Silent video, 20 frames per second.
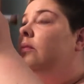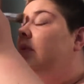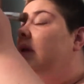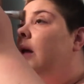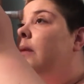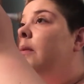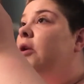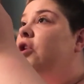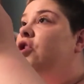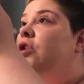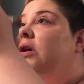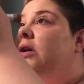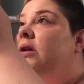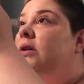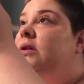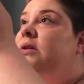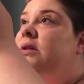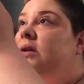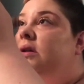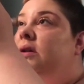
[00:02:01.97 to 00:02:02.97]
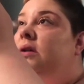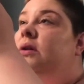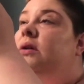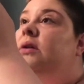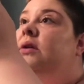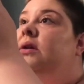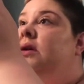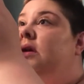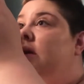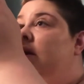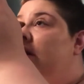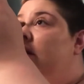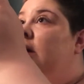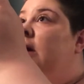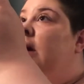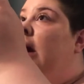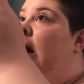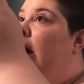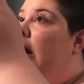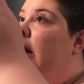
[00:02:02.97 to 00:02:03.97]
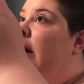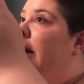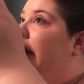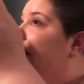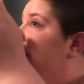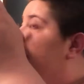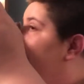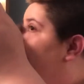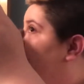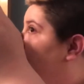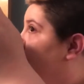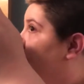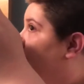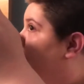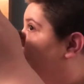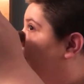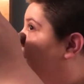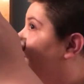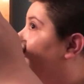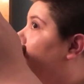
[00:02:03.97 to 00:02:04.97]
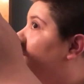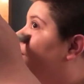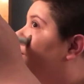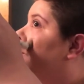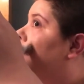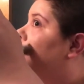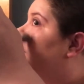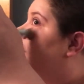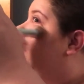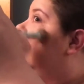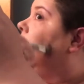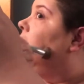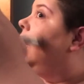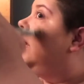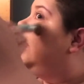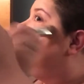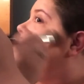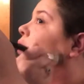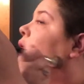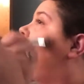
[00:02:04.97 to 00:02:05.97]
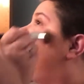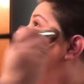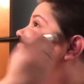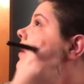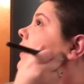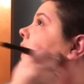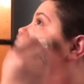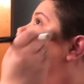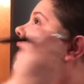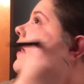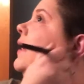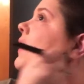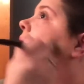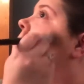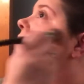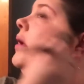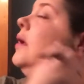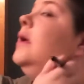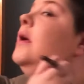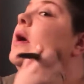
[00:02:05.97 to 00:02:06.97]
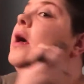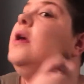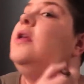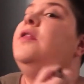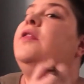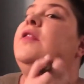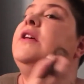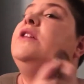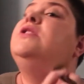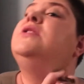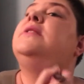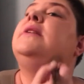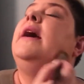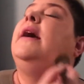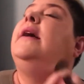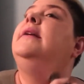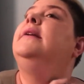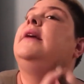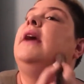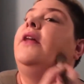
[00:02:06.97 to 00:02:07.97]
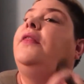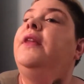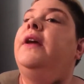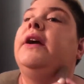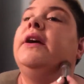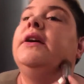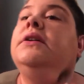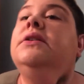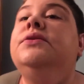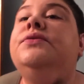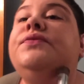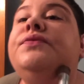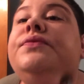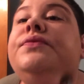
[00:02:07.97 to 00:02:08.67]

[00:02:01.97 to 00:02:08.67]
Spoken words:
blemishes. And I don't feel like this can get there.